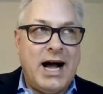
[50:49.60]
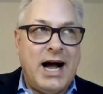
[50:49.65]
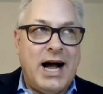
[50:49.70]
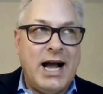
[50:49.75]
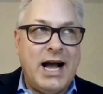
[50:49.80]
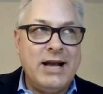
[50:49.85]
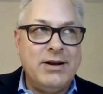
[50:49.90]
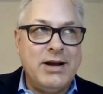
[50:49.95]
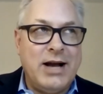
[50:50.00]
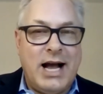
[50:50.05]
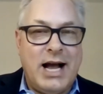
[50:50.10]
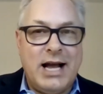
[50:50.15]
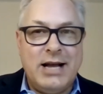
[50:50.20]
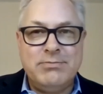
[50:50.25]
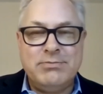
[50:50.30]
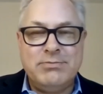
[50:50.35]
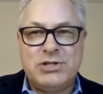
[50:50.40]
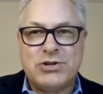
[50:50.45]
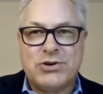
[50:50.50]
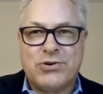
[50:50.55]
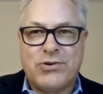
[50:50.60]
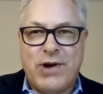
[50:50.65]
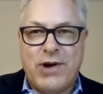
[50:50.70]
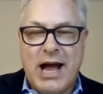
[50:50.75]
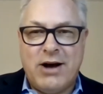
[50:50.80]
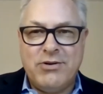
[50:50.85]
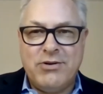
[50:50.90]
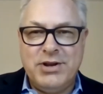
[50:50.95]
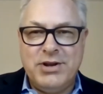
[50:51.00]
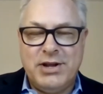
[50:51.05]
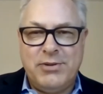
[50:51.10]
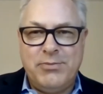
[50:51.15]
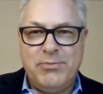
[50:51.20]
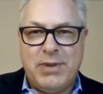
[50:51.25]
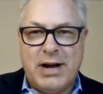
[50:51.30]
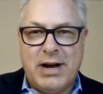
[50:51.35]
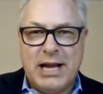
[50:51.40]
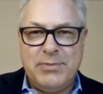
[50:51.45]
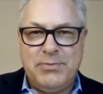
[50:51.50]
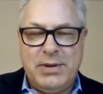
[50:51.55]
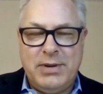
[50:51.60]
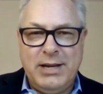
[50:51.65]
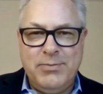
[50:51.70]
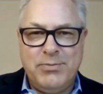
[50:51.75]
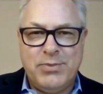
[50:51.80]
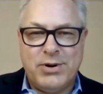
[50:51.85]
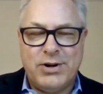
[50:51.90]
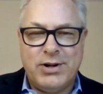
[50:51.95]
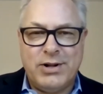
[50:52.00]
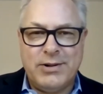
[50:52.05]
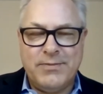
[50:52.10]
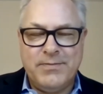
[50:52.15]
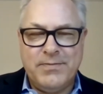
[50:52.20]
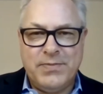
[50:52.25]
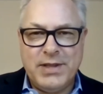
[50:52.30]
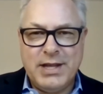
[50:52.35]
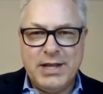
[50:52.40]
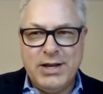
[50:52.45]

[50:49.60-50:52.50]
I I'm surrounded by people